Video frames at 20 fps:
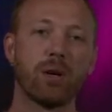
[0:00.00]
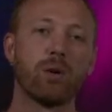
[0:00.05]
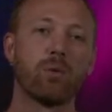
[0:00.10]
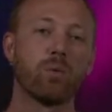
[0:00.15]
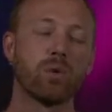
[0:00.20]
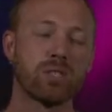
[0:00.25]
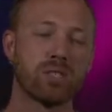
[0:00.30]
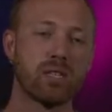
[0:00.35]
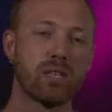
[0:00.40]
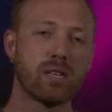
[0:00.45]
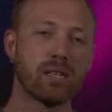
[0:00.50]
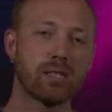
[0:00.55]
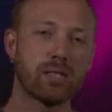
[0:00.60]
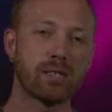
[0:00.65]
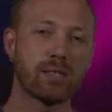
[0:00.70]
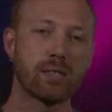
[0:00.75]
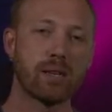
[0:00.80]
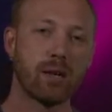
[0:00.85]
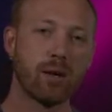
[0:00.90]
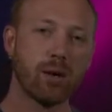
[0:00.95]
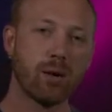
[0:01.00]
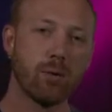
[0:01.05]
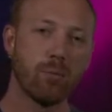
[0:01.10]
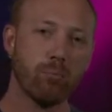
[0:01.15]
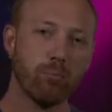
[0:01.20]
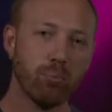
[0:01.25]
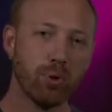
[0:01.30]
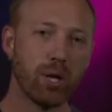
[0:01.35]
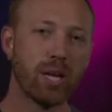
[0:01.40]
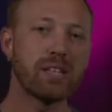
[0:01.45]
was this:
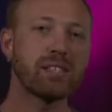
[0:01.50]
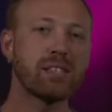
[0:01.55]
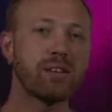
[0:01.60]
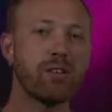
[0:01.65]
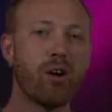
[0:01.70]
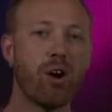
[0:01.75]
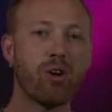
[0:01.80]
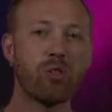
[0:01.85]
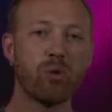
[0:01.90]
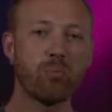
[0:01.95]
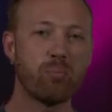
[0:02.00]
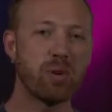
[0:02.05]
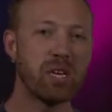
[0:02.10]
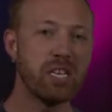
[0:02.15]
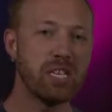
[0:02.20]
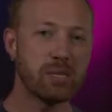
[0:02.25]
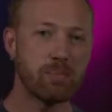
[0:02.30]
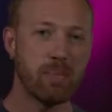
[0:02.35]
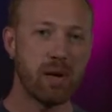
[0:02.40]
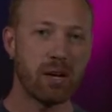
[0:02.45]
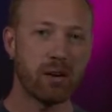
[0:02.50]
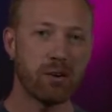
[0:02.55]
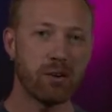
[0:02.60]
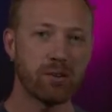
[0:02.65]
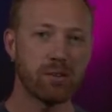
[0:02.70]
blessed are the peacemakers.